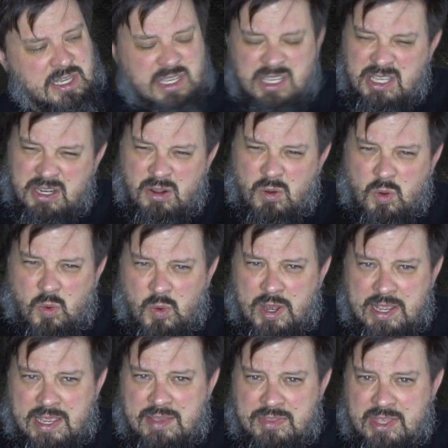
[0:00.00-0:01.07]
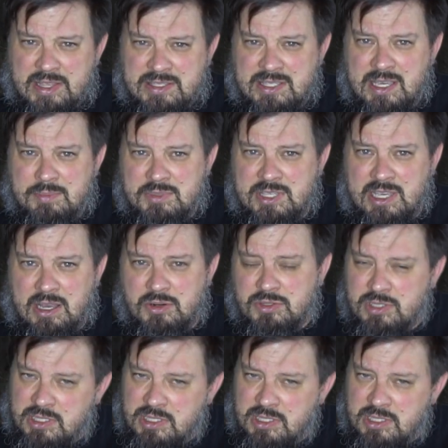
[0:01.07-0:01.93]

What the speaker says: you don't quite get that same sound.